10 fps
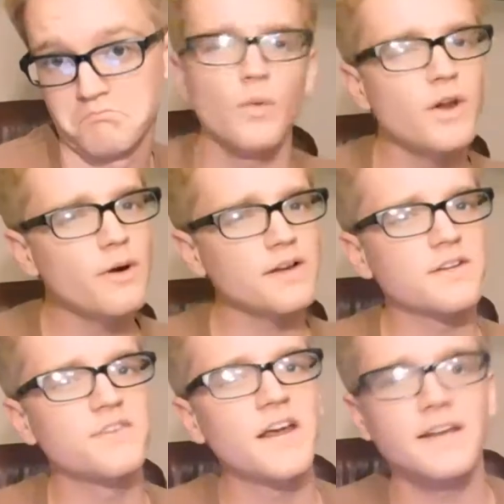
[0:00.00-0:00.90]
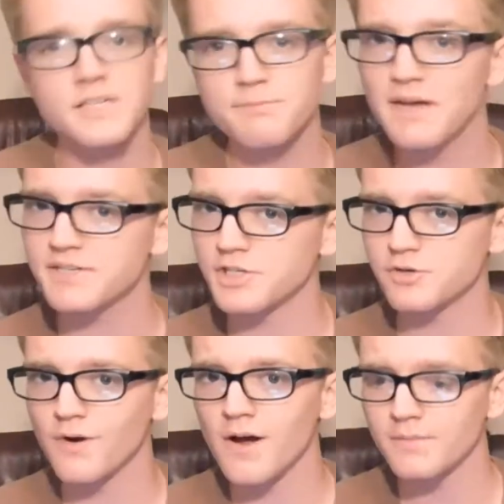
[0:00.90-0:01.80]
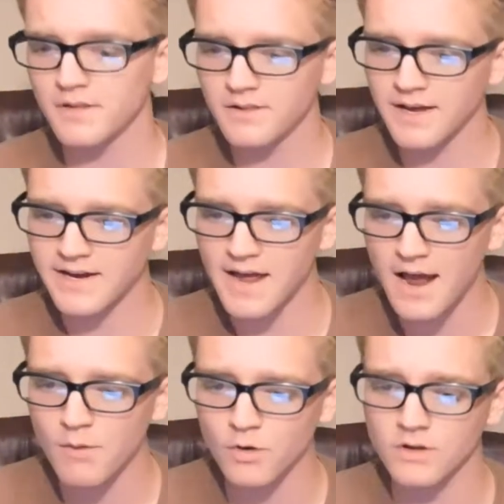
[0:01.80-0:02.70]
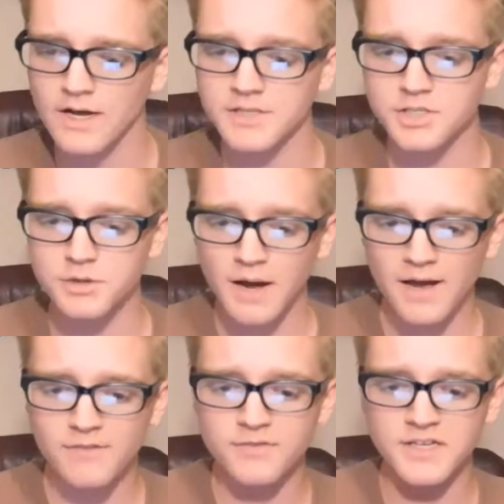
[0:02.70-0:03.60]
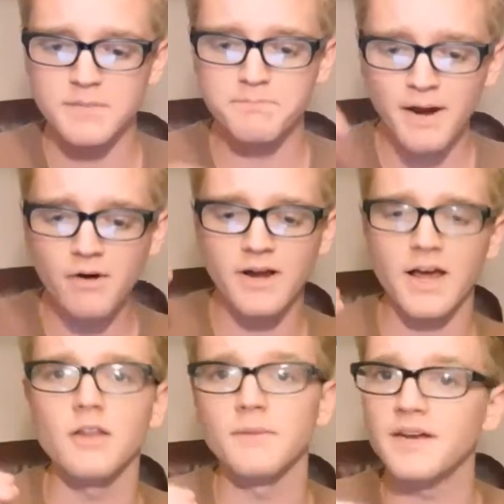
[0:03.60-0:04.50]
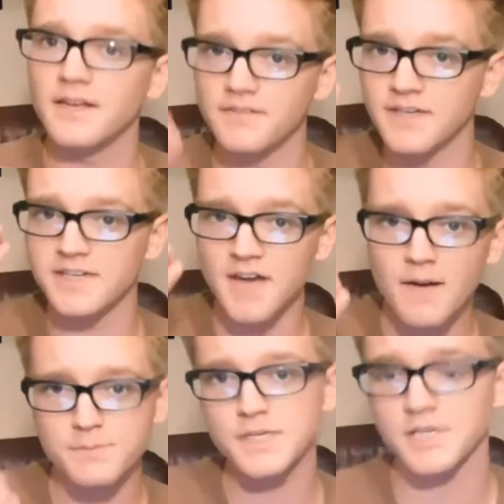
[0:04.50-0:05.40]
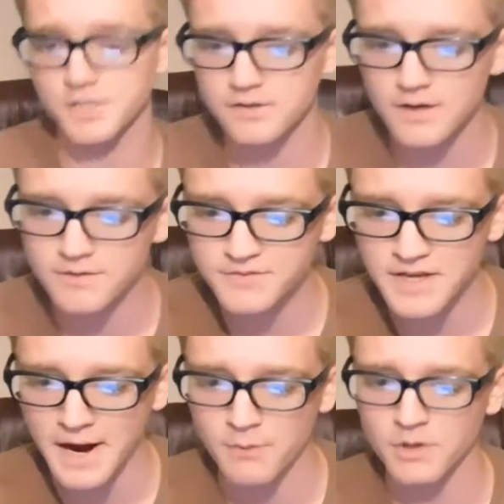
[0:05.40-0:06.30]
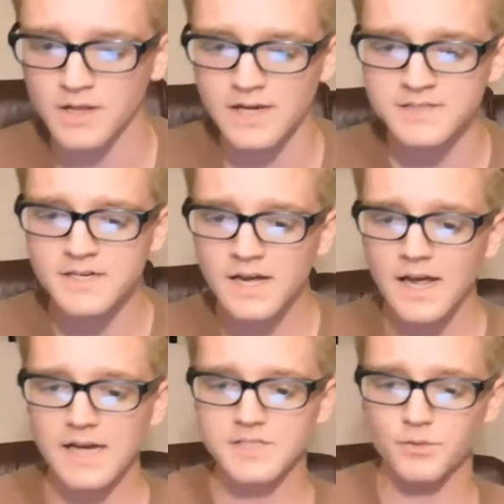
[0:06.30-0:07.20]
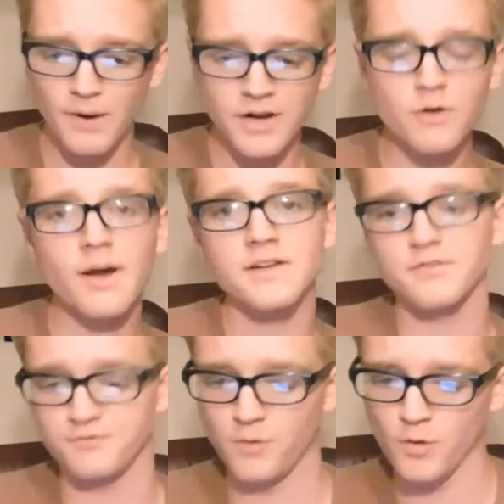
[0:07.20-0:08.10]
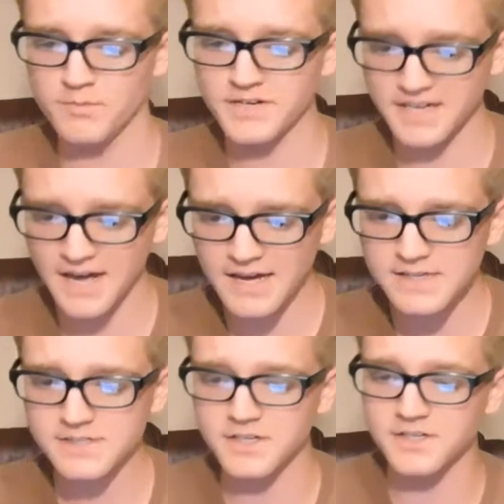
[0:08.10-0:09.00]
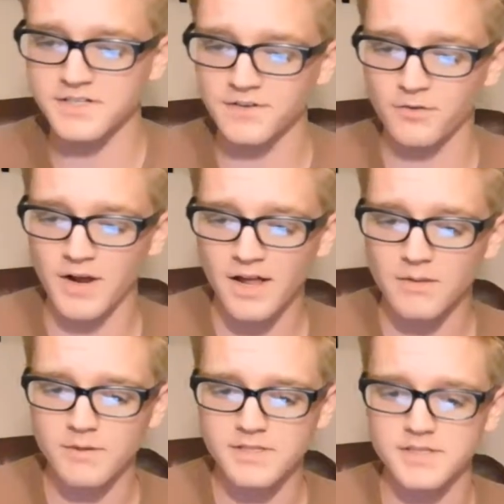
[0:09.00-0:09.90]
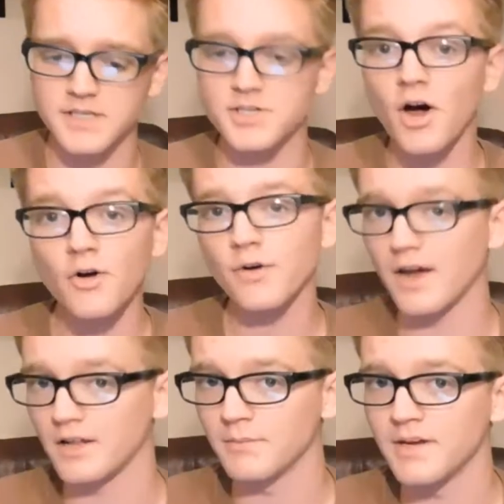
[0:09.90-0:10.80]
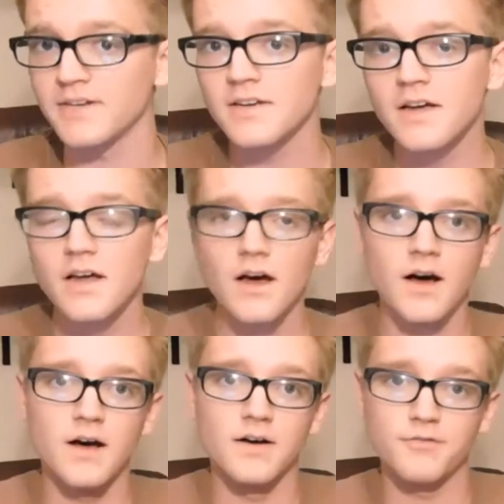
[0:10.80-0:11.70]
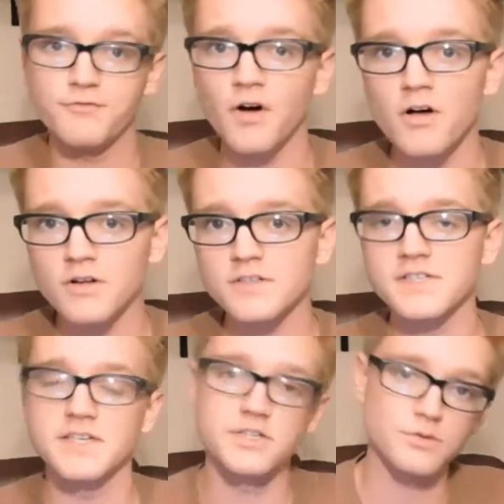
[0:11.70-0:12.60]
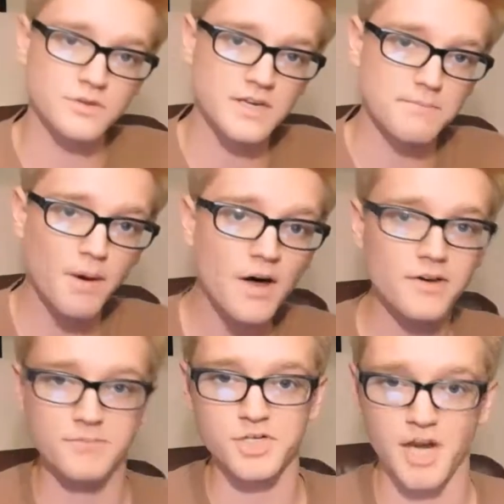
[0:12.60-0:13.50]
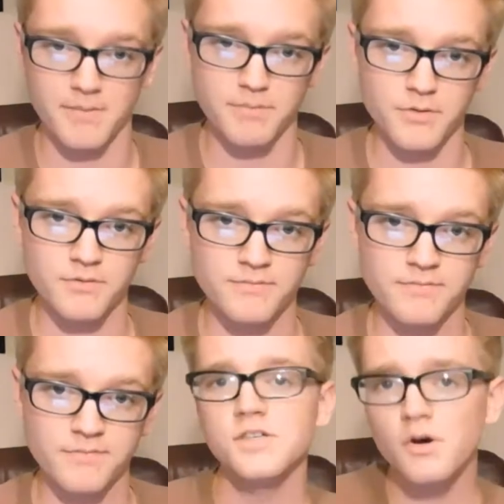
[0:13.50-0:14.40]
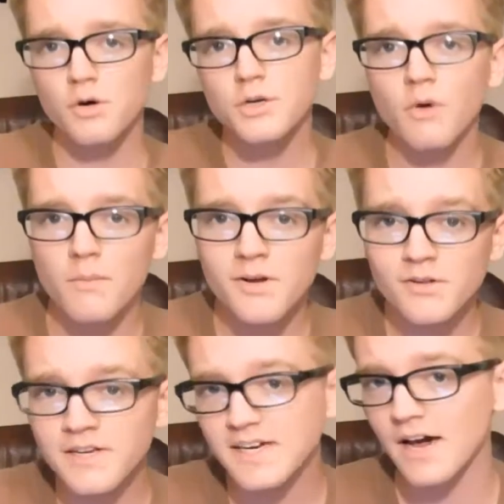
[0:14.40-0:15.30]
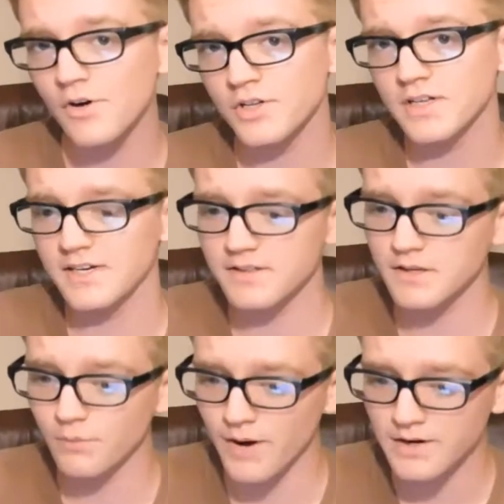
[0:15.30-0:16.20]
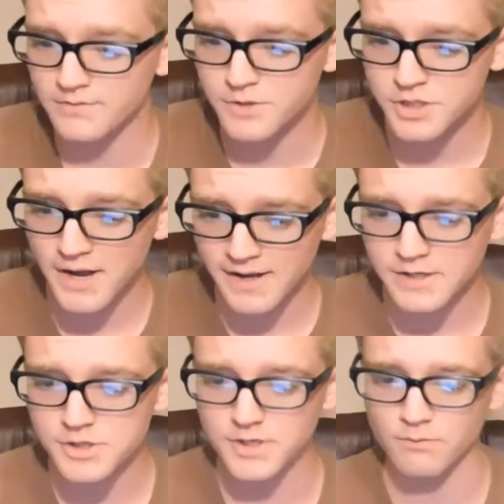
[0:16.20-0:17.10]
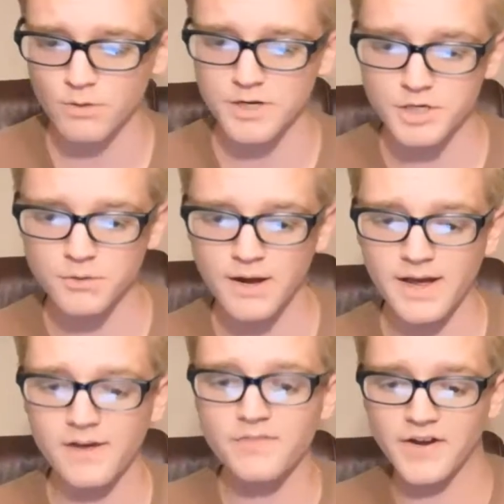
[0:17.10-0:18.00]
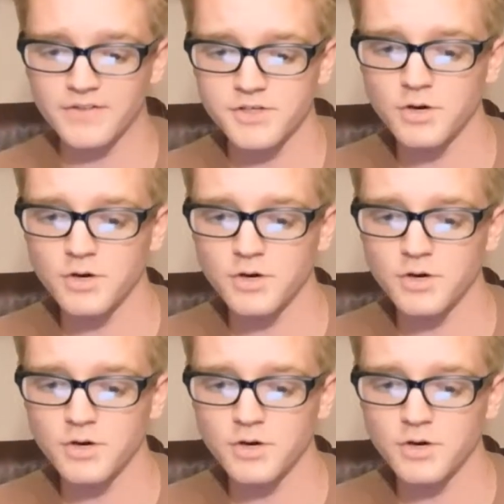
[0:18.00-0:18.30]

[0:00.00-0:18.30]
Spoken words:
Radioactive dating is best described like an hourglass. You have the parent element in the top section of the hourglass. As the radioactive form decays into different elements, the daughter element falls into the bottom chamber. So you are merely calculating the rate of change in what you have and the